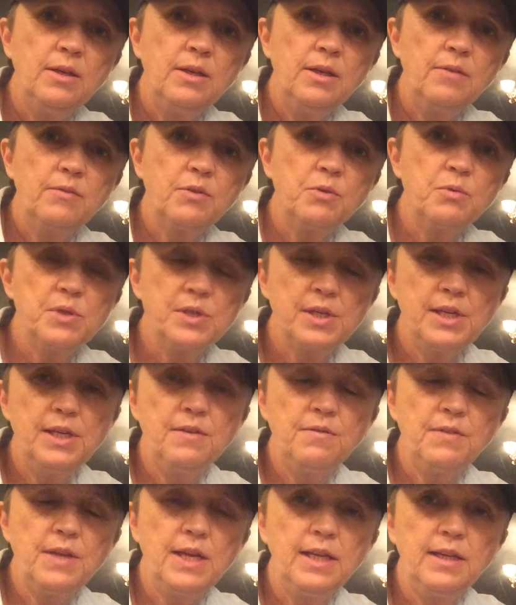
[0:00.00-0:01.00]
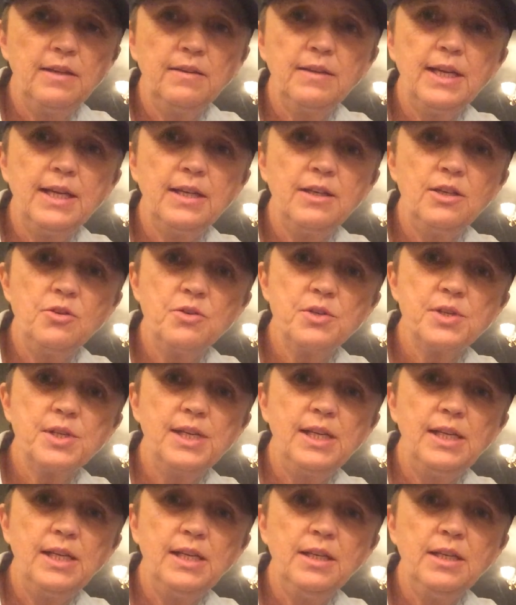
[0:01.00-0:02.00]
if there was anything that you've
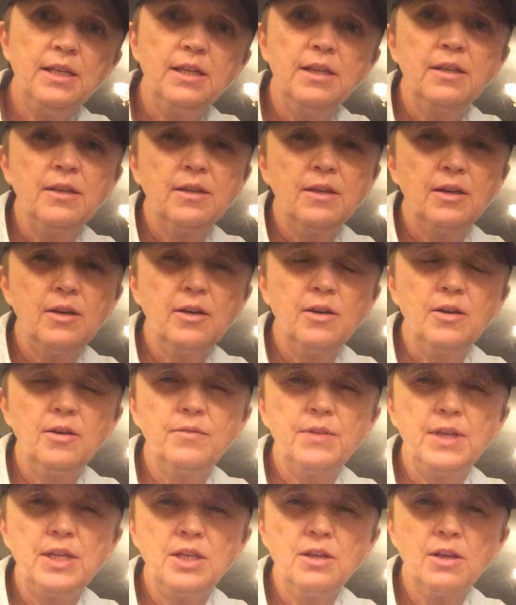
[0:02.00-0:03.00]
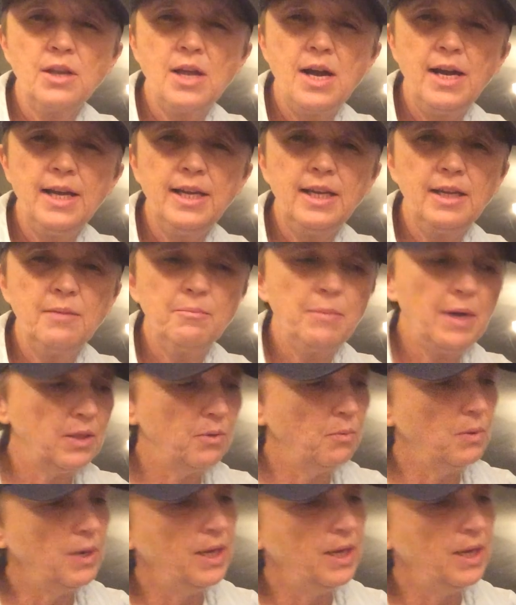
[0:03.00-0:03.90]
seen that you like. And by the